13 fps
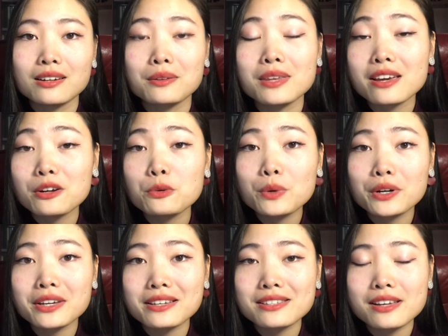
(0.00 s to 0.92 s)
Now the inner
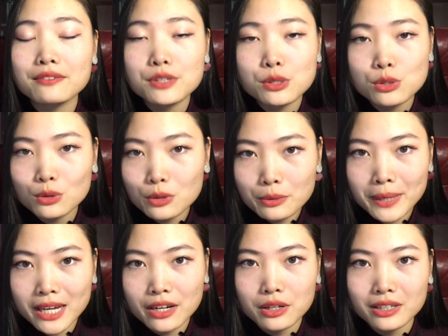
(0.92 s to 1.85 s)
workings of a solar
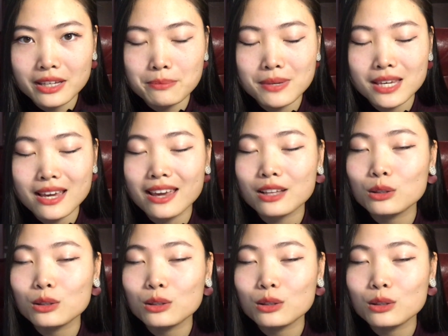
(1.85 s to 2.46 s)
panel can be a